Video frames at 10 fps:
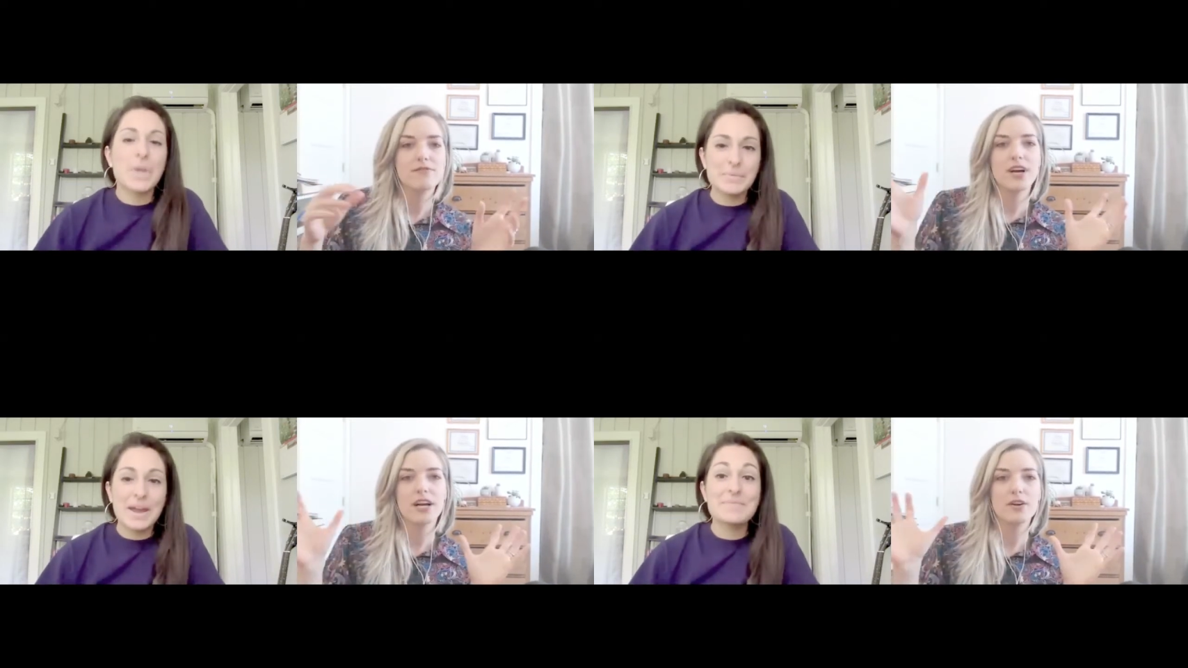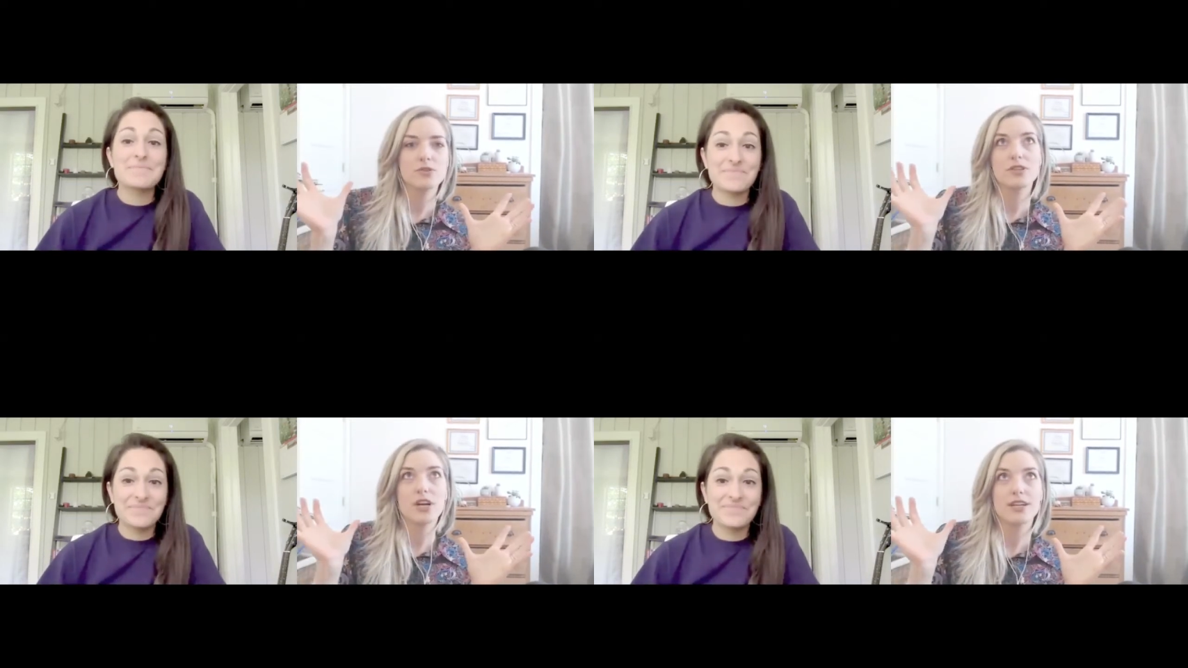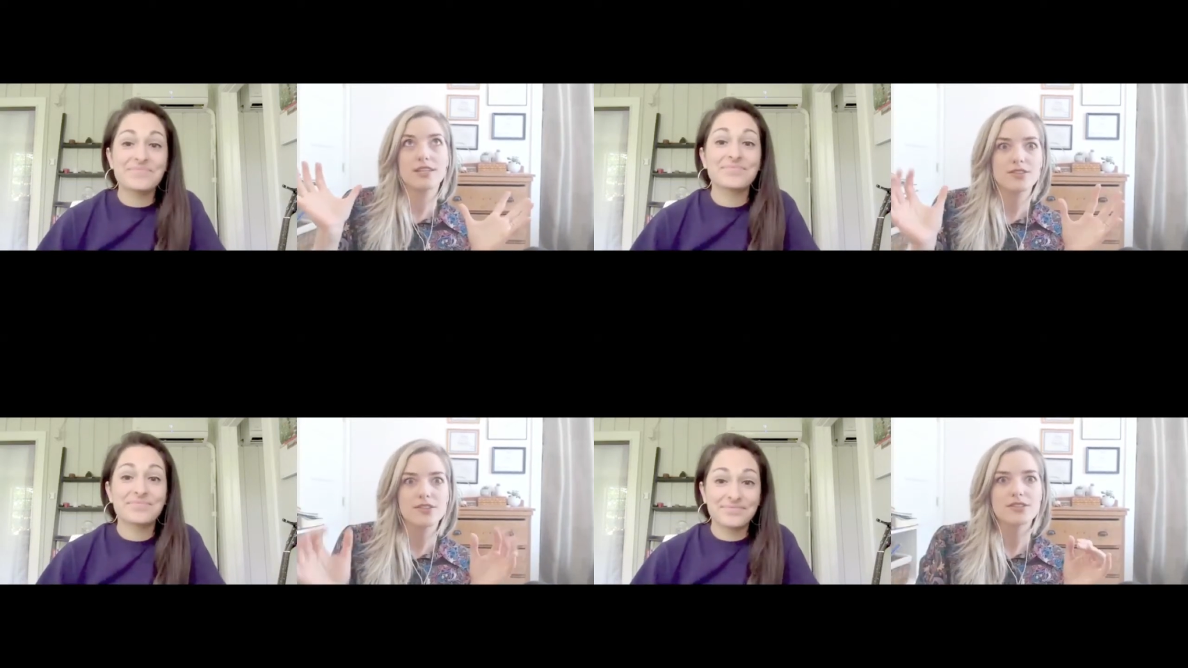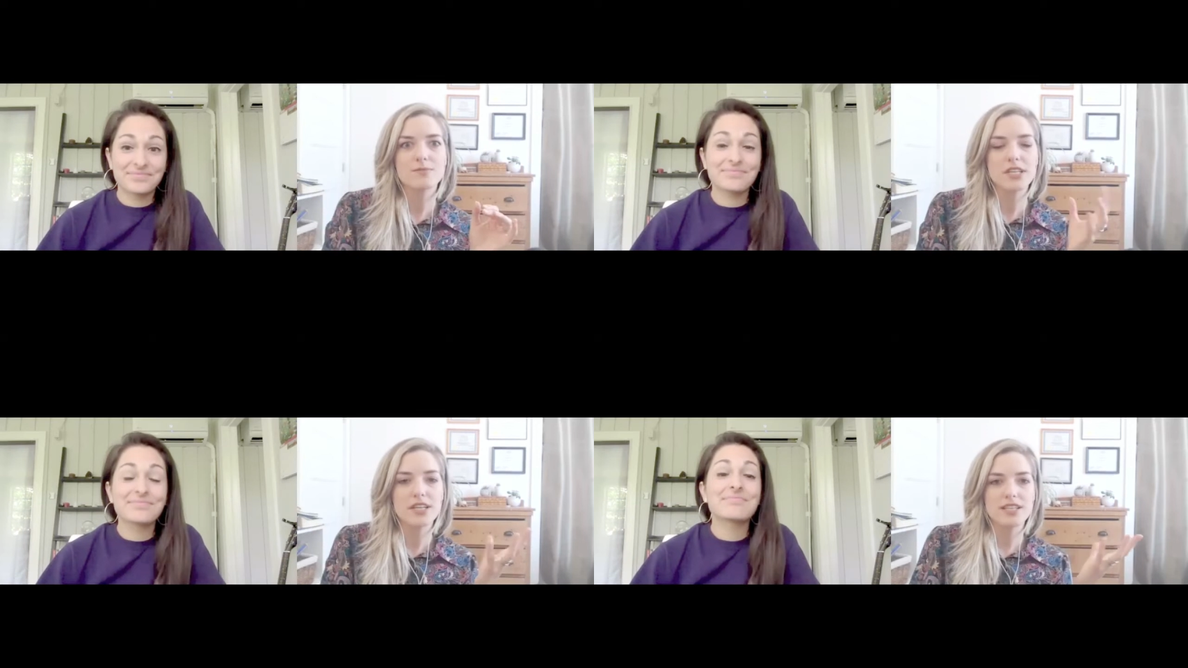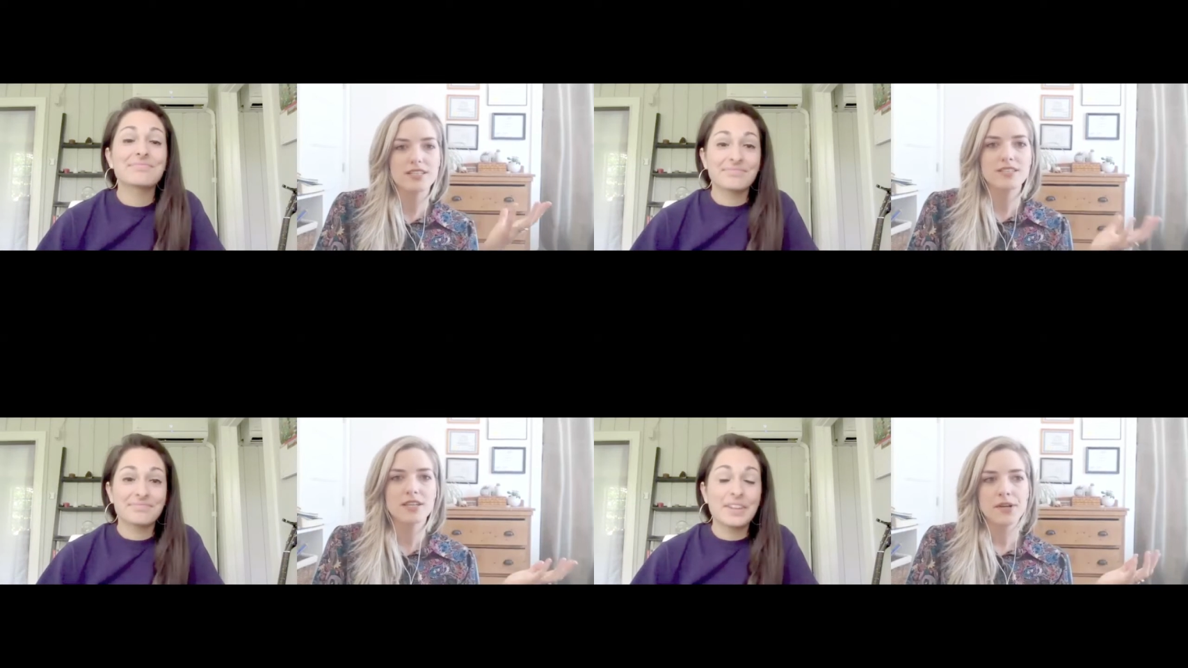Speaker 1: I hold goddess circles
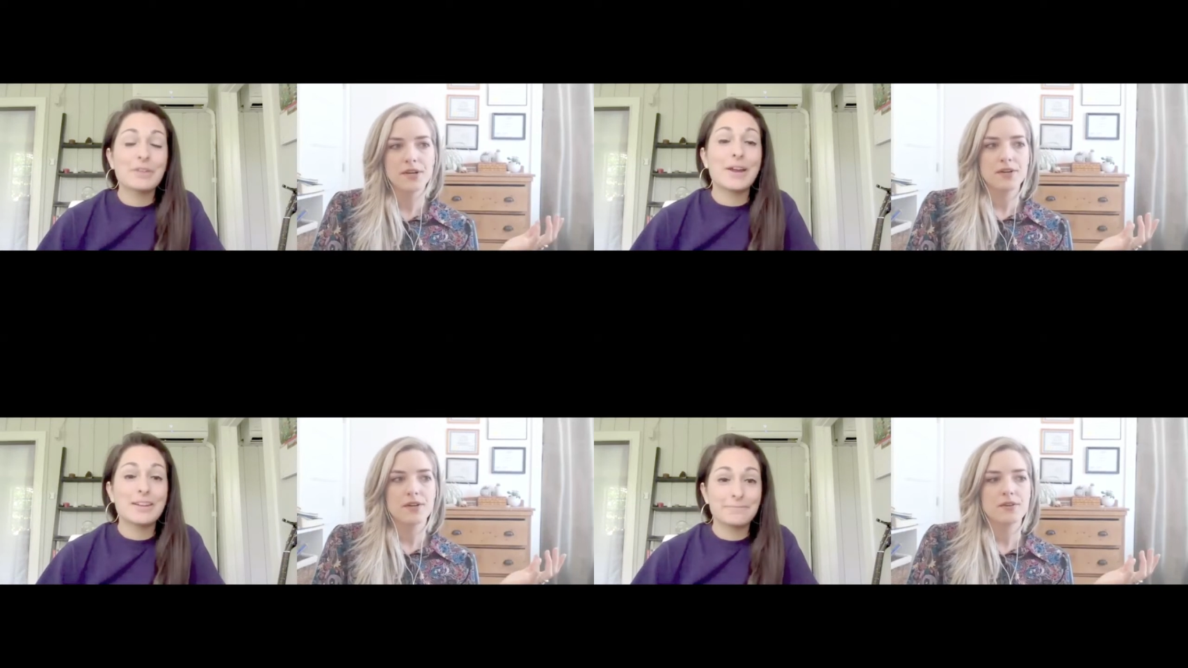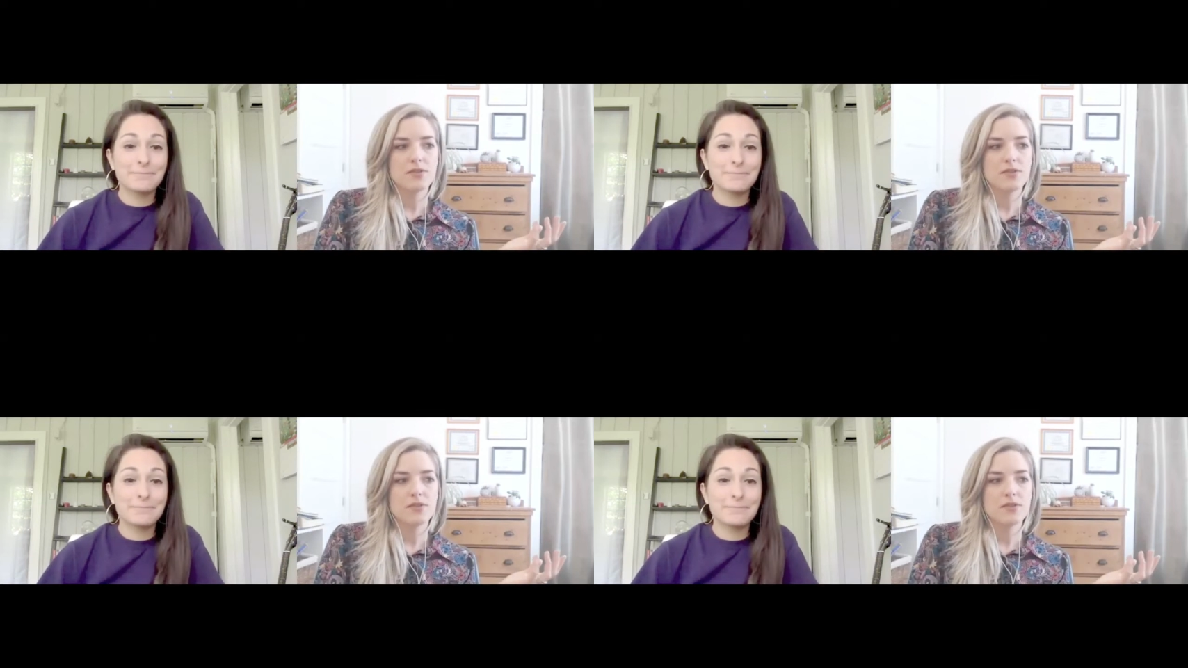because right.